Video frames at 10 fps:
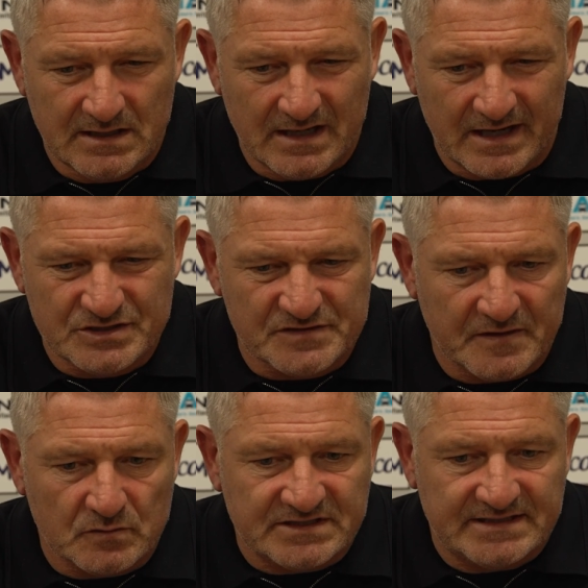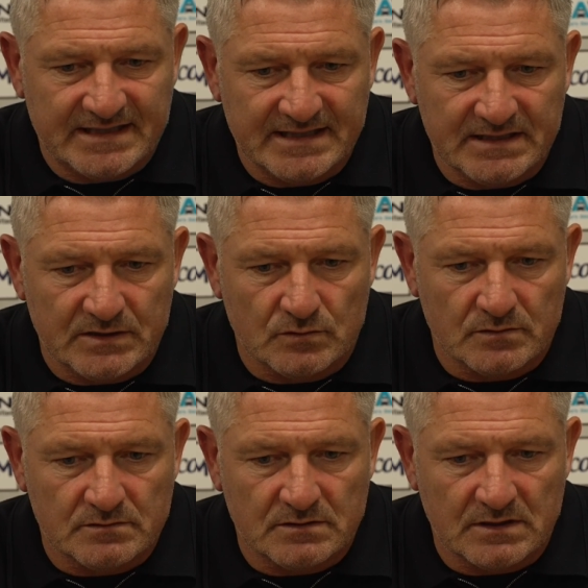And I just felt today, you
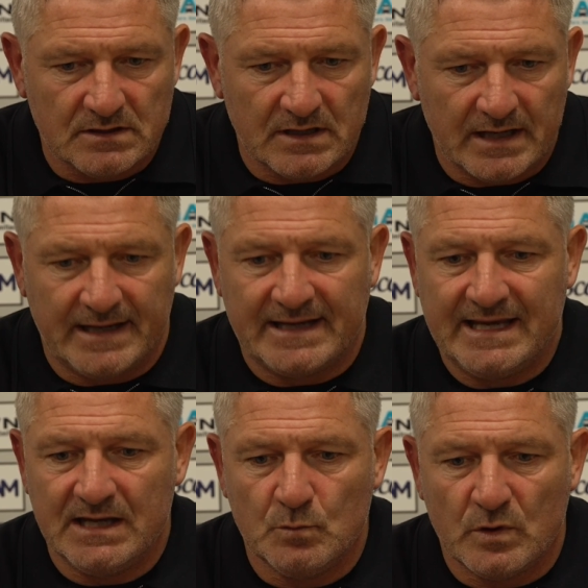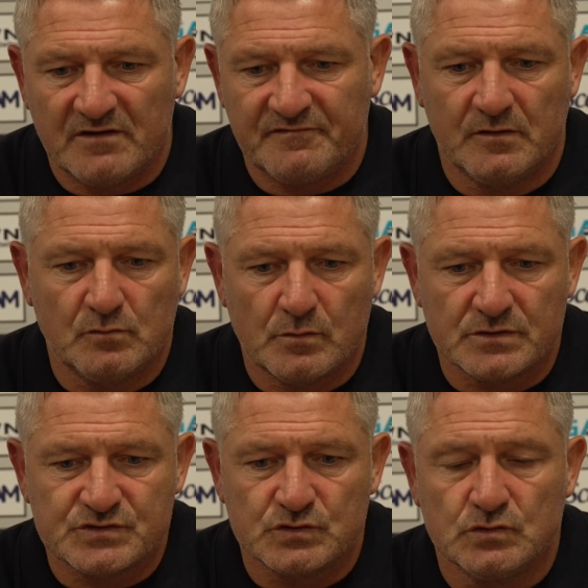know, in a game where I felt we were
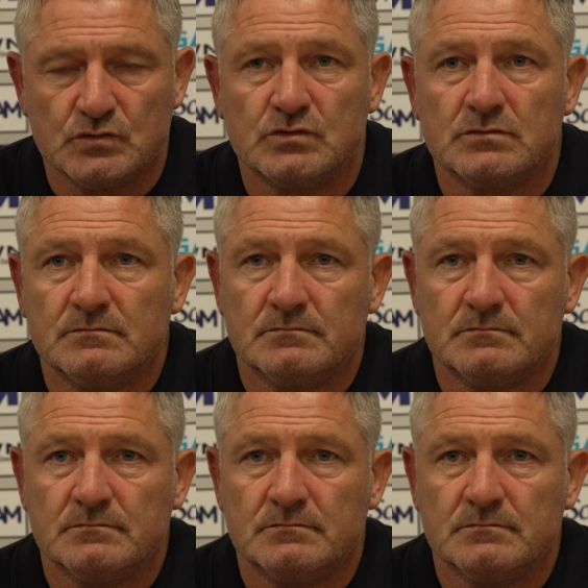so